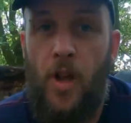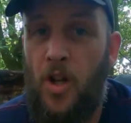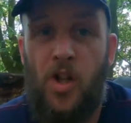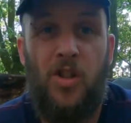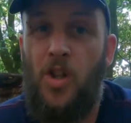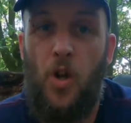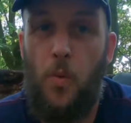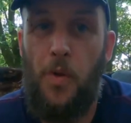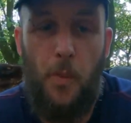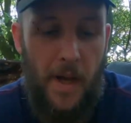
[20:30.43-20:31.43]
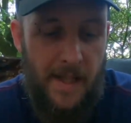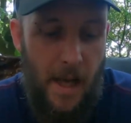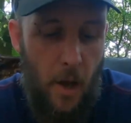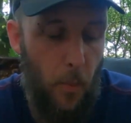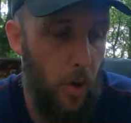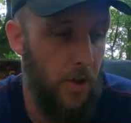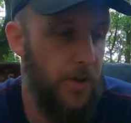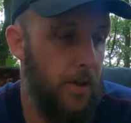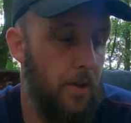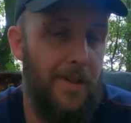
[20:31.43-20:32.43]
I couldn't cook with the wind how it was.